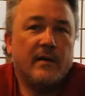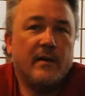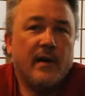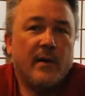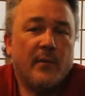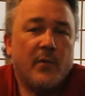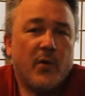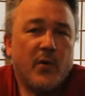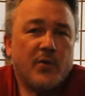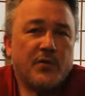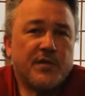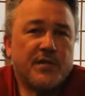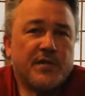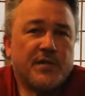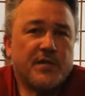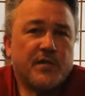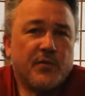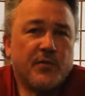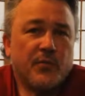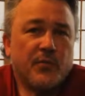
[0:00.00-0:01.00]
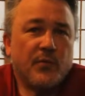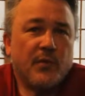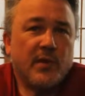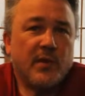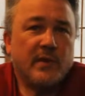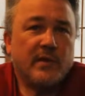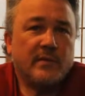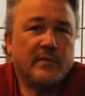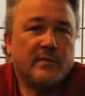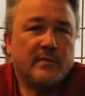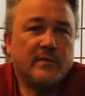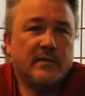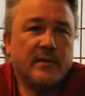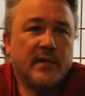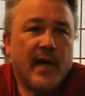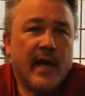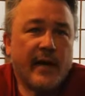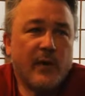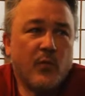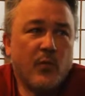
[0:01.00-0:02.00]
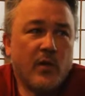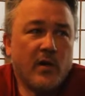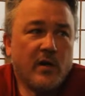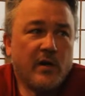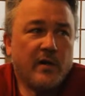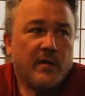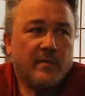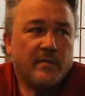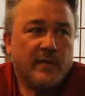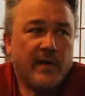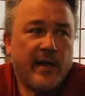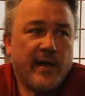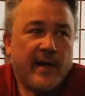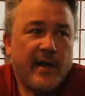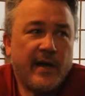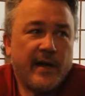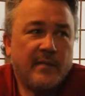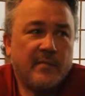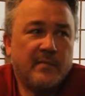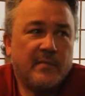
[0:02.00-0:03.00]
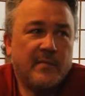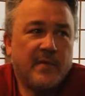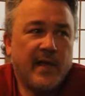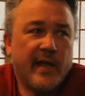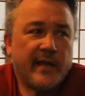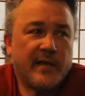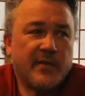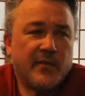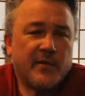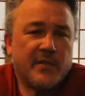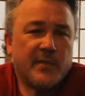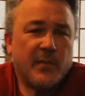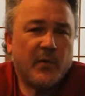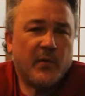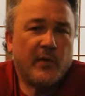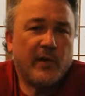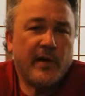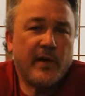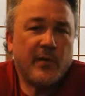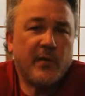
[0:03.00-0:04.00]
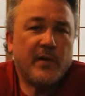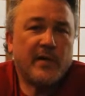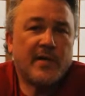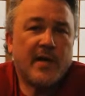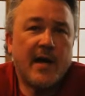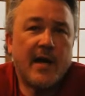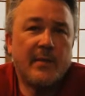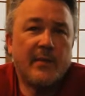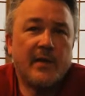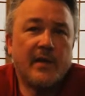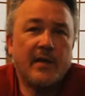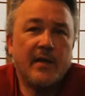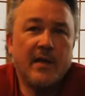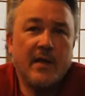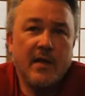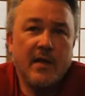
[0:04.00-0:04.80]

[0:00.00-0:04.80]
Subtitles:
approaches to line work that I like to explore at any one time, and